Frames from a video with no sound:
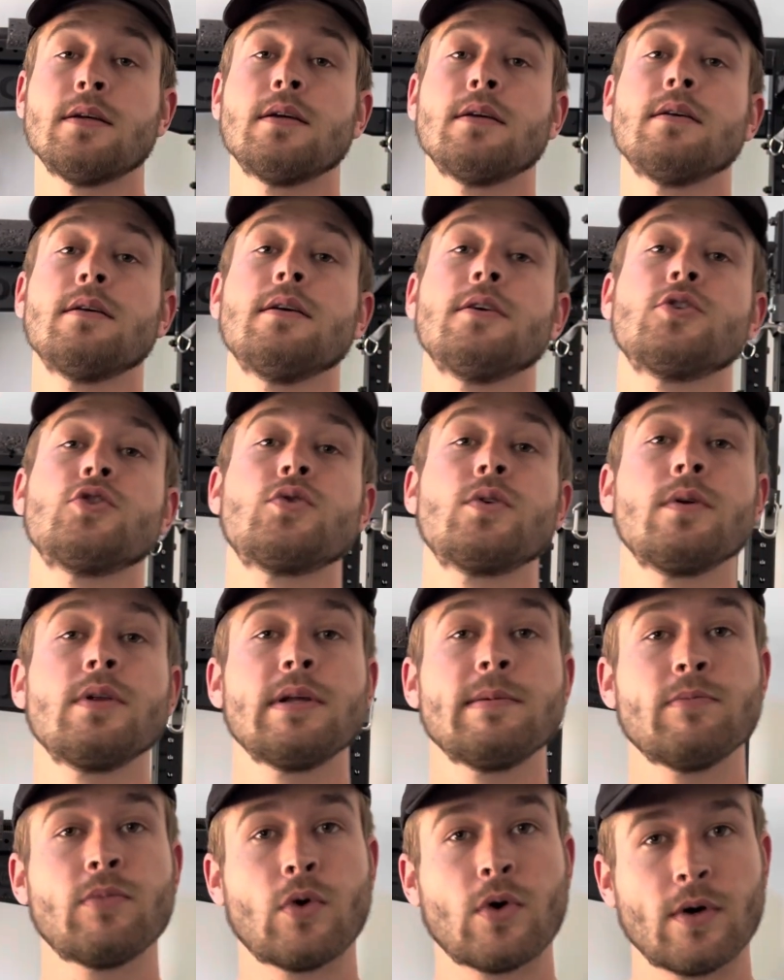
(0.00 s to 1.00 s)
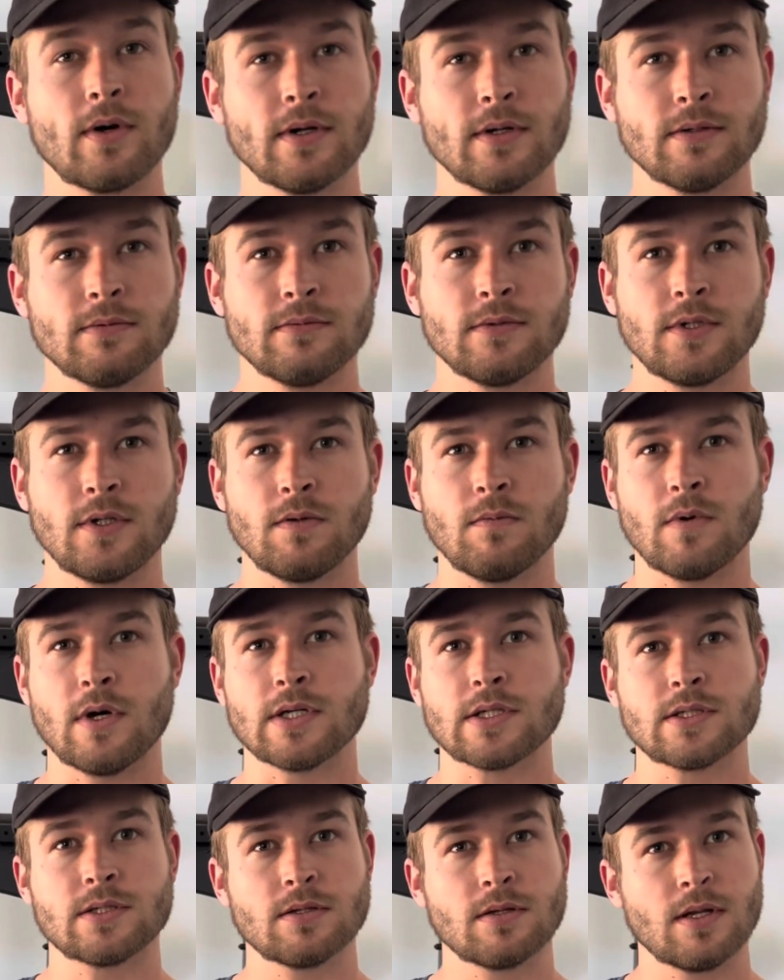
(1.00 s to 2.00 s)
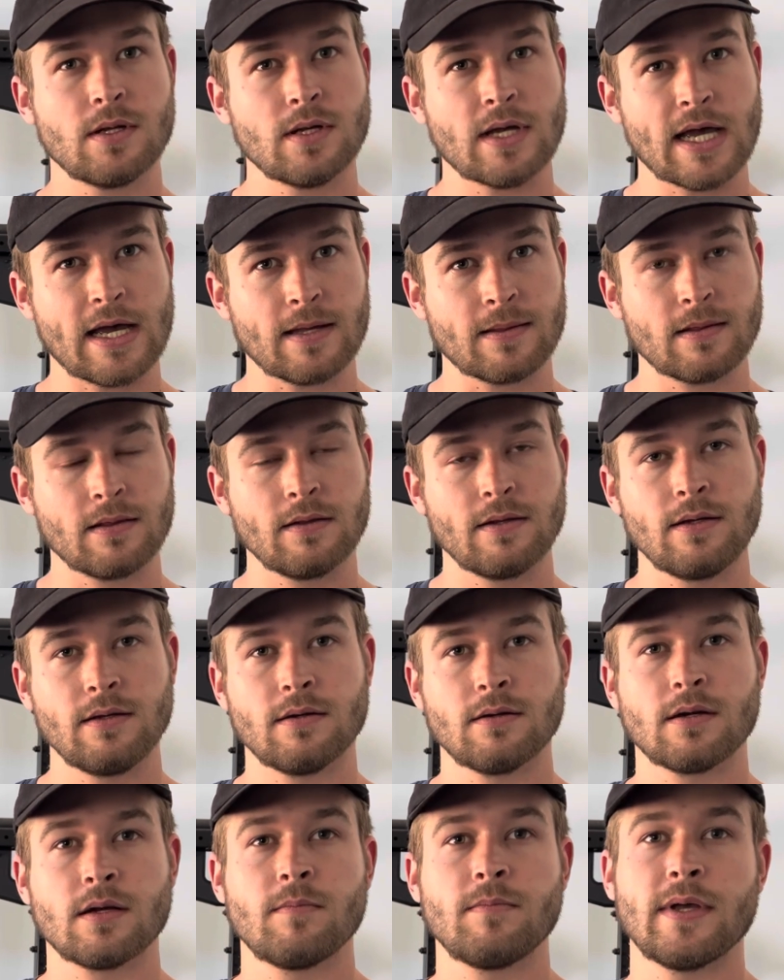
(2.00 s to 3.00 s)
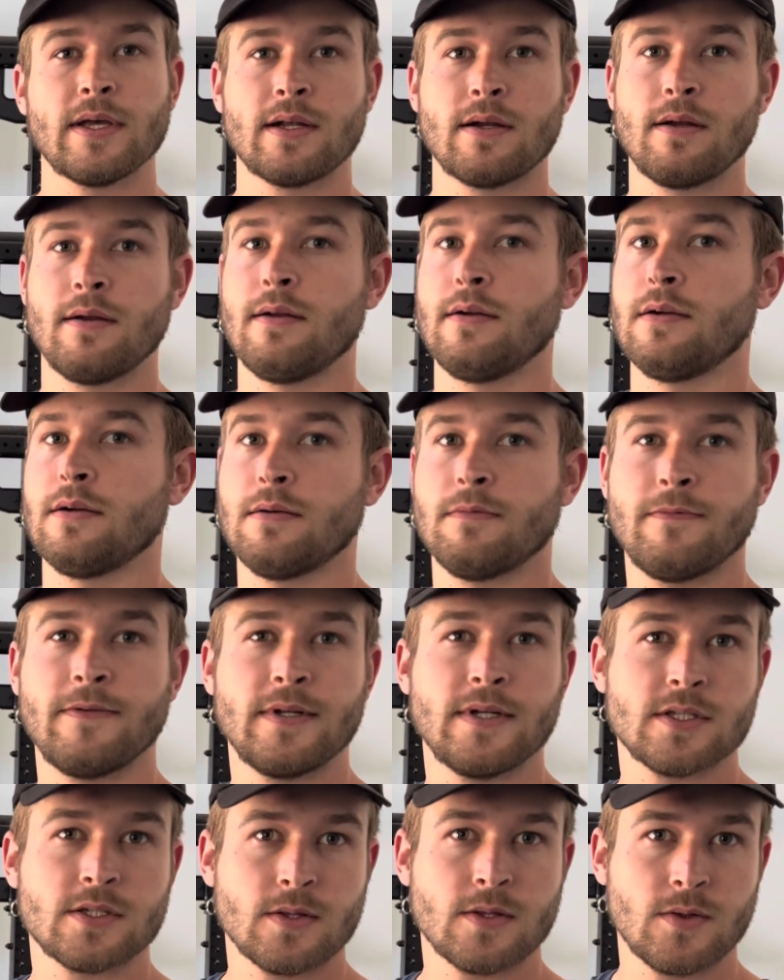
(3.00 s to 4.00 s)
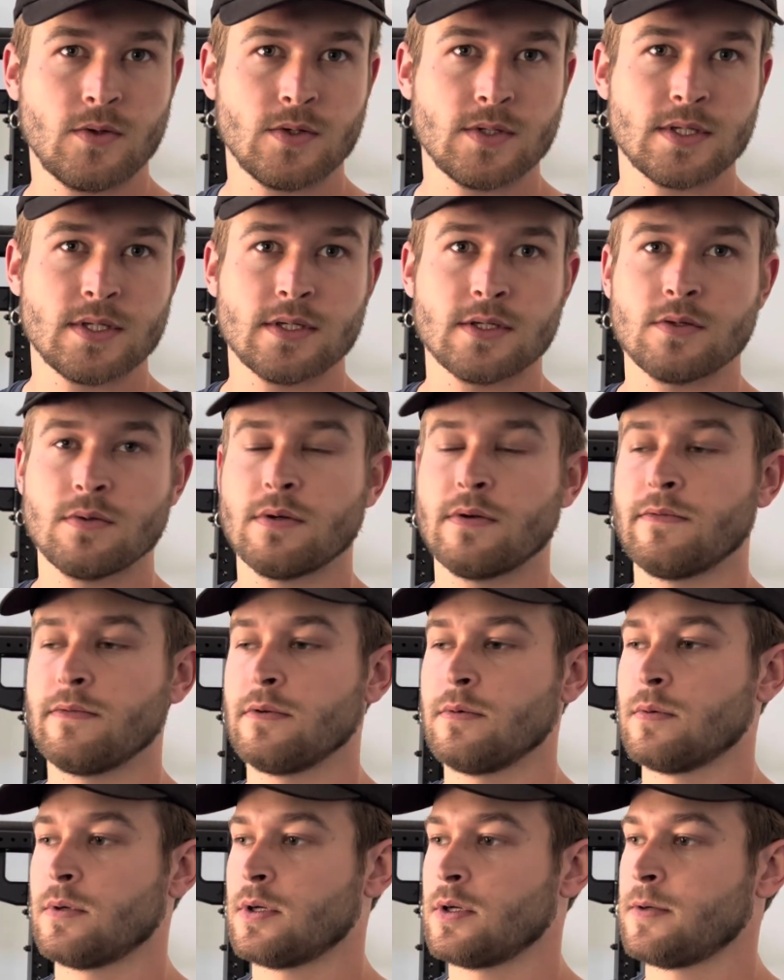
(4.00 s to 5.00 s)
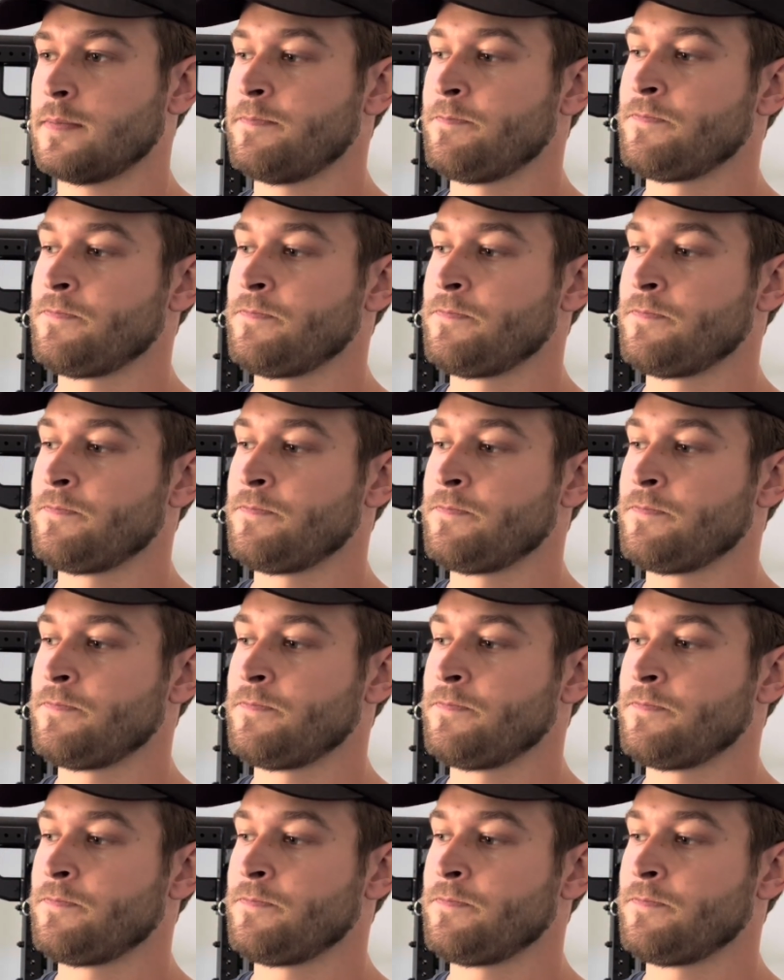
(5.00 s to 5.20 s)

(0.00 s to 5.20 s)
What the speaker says: it's really important to watch the athlete, competitor, fitness enthusiast, wherever you are,